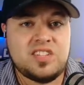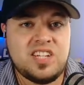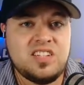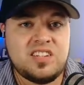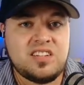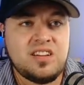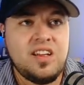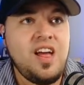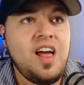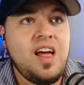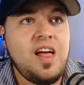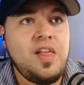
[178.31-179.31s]
season.
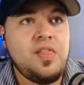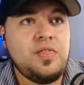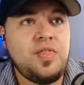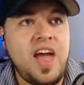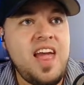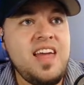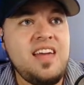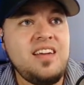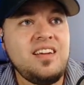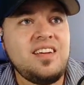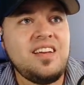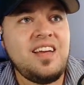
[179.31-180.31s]
They
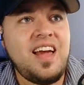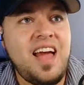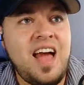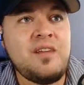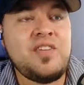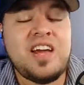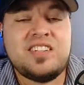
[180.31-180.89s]
have had